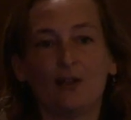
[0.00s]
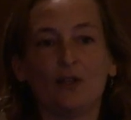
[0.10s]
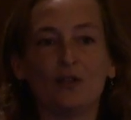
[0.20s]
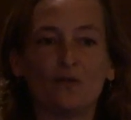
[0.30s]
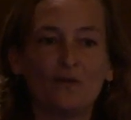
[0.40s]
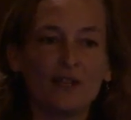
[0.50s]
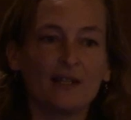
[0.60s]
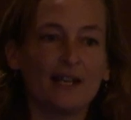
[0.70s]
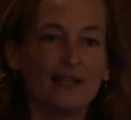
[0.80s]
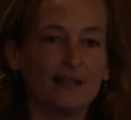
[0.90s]
you need to
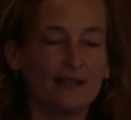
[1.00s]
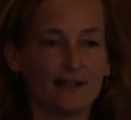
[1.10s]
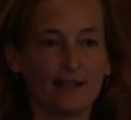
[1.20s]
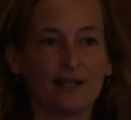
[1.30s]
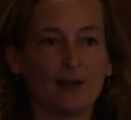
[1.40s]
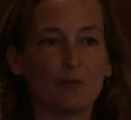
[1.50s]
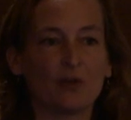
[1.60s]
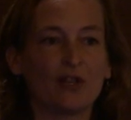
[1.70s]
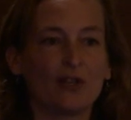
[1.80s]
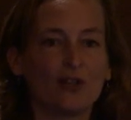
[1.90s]
fixate it in the same
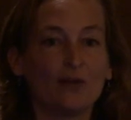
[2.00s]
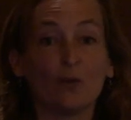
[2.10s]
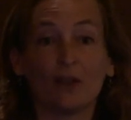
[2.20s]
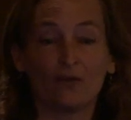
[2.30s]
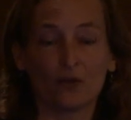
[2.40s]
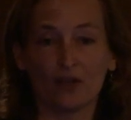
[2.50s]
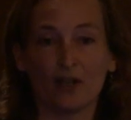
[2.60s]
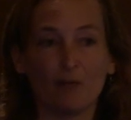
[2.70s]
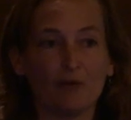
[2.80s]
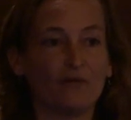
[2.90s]
position with, for
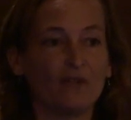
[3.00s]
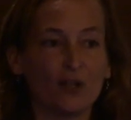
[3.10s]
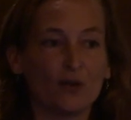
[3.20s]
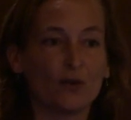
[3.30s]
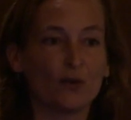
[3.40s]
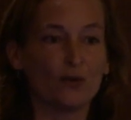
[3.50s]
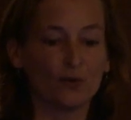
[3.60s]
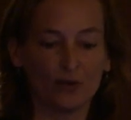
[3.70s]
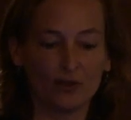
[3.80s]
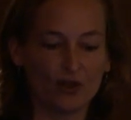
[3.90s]
example, Velcro
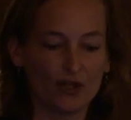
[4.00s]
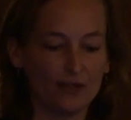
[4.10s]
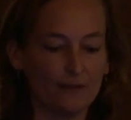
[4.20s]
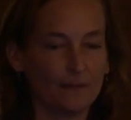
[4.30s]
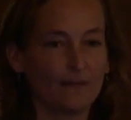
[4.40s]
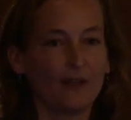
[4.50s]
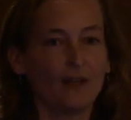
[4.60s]
to a cushion.